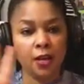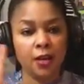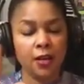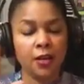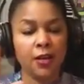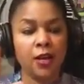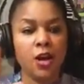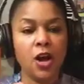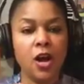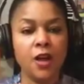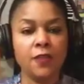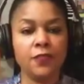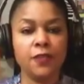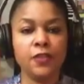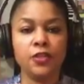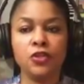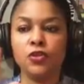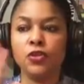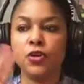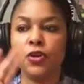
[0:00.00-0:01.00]
in an
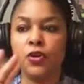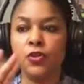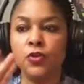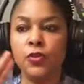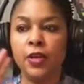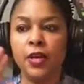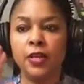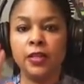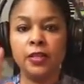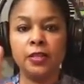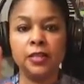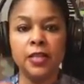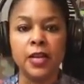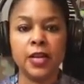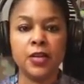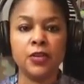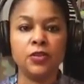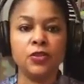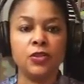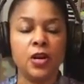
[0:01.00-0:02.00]
office, that the day
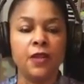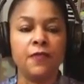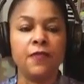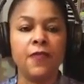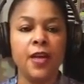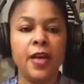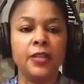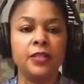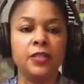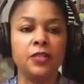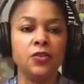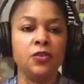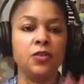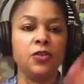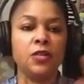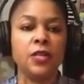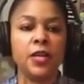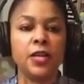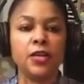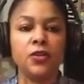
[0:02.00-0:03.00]
you start fasting or the
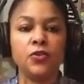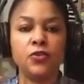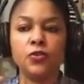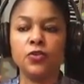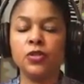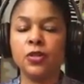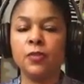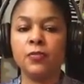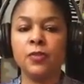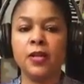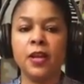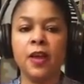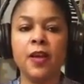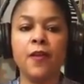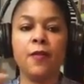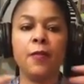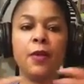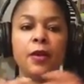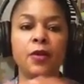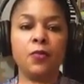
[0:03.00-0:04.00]
day you do something,
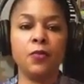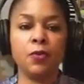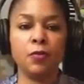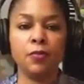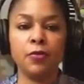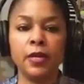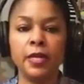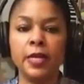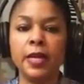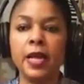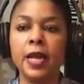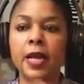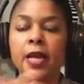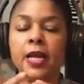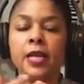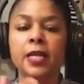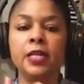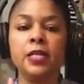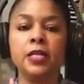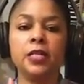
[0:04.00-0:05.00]
everybody want to bring
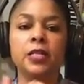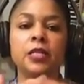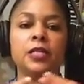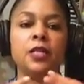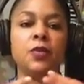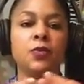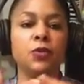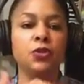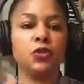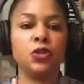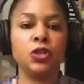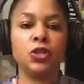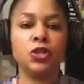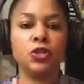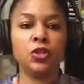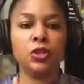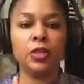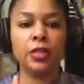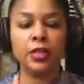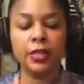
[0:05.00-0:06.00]
cake, cookies, they want to treat you
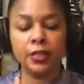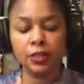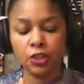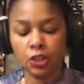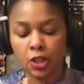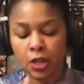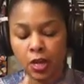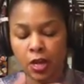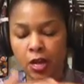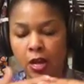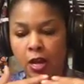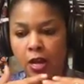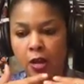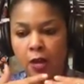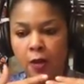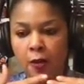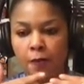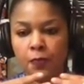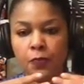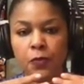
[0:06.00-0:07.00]
to lunch.
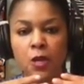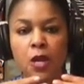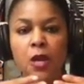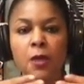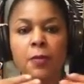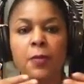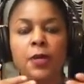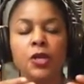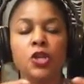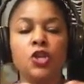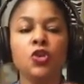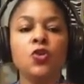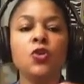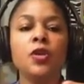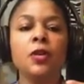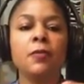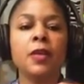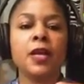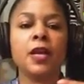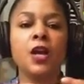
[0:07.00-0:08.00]
But you
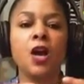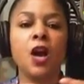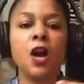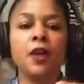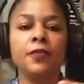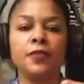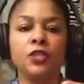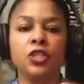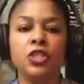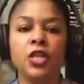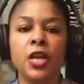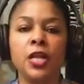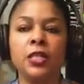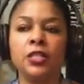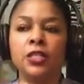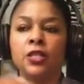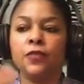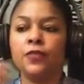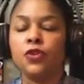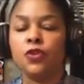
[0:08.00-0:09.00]
can make an office
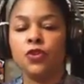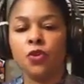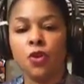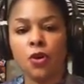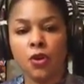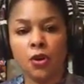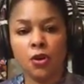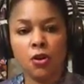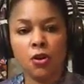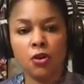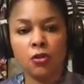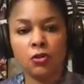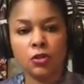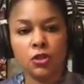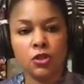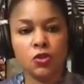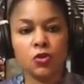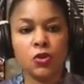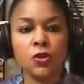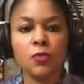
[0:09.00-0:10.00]
challenge. If your goal is to
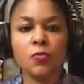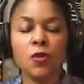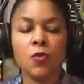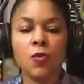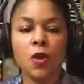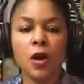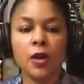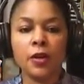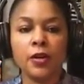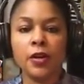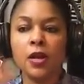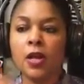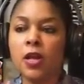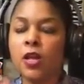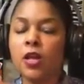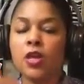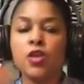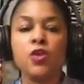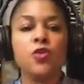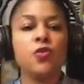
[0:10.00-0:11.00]
drink more water,
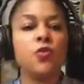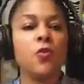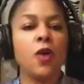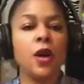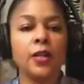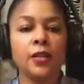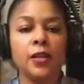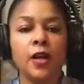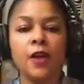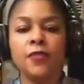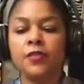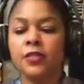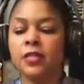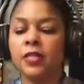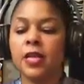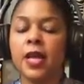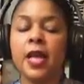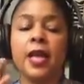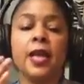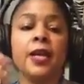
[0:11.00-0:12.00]
you walk in the office and
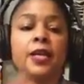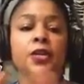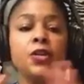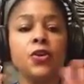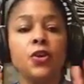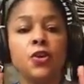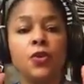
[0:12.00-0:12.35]
say, hey,